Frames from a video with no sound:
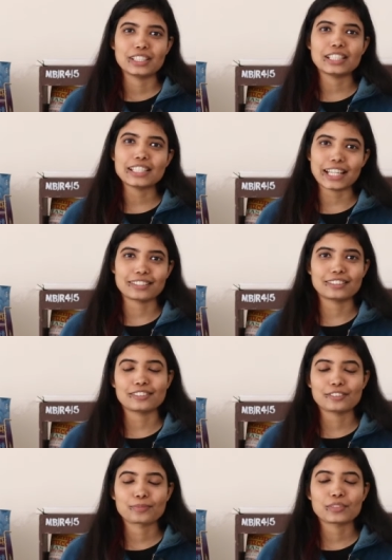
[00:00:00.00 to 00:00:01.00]

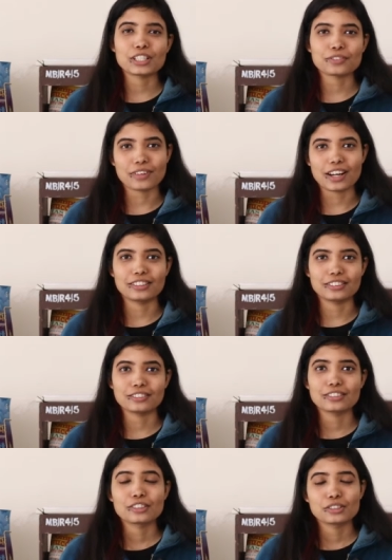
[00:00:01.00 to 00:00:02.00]
Dejected, his father
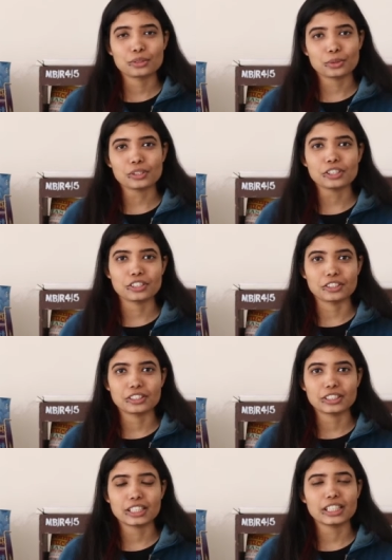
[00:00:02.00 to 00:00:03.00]
told her
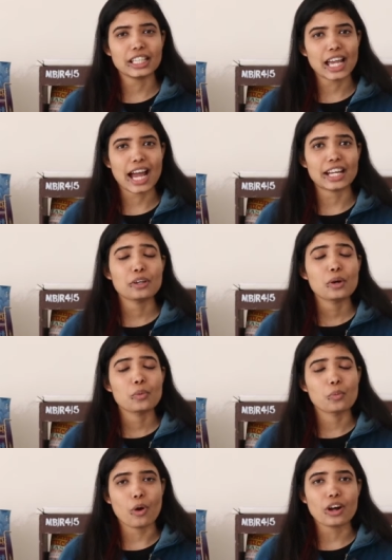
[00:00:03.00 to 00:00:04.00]
that he had
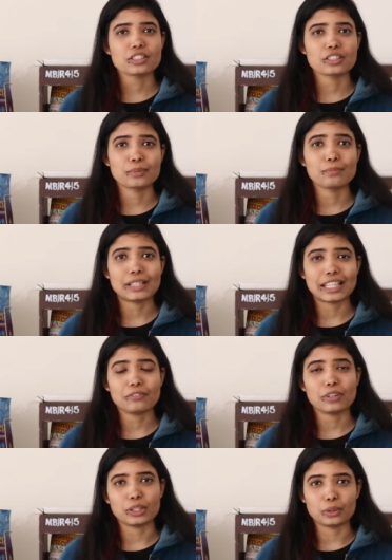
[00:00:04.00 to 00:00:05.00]
watched him playing
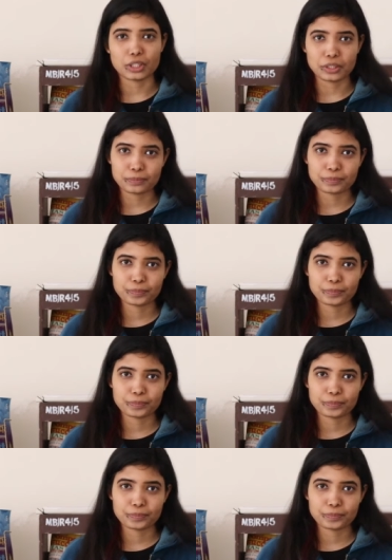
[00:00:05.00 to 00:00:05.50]
video game.